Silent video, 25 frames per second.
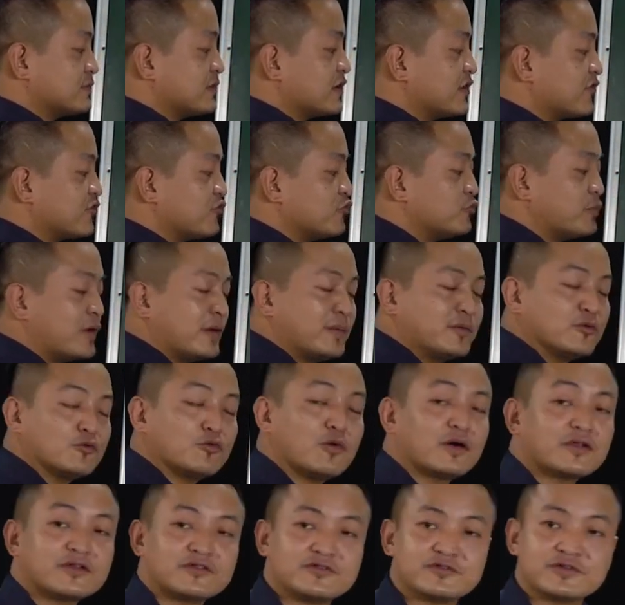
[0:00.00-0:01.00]
If you may be
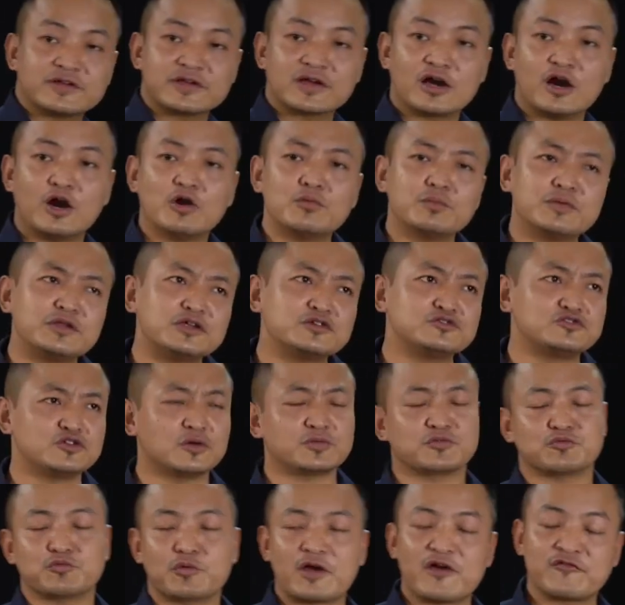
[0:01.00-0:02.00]
wondering how many
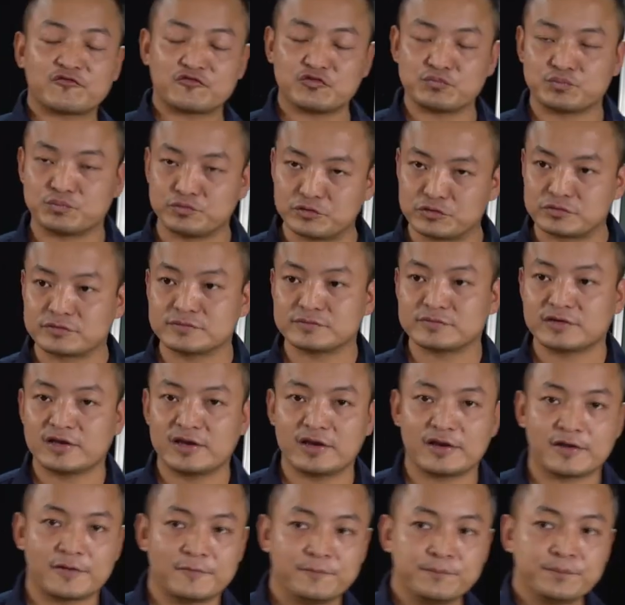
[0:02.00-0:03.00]
drops we have to put,
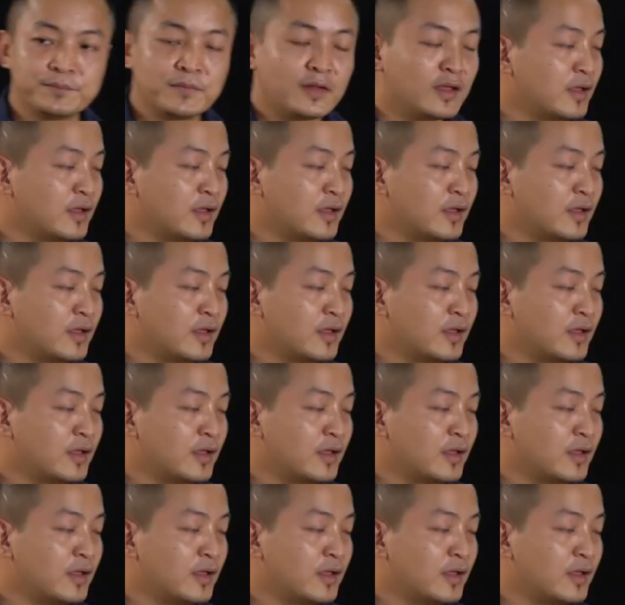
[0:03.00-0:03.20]
clear?